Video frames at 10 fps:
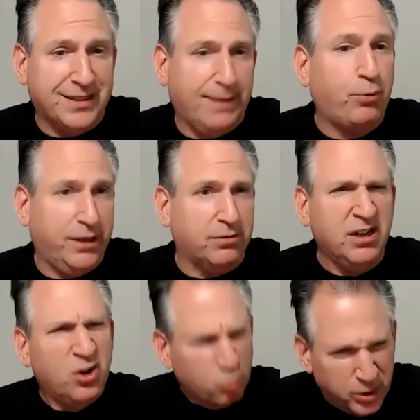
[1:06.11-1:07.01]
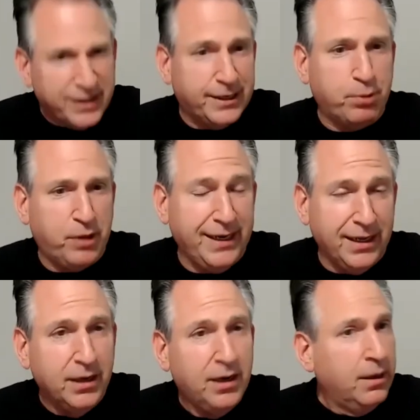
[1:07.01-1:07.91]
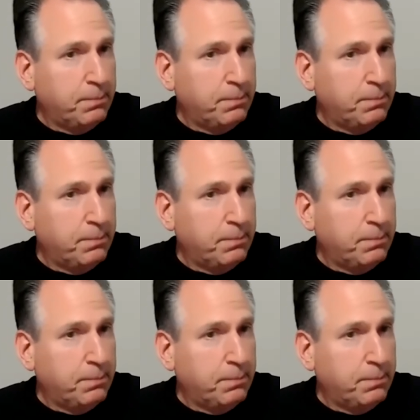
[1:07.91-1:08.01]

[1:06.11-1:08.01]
except when they're really complaining.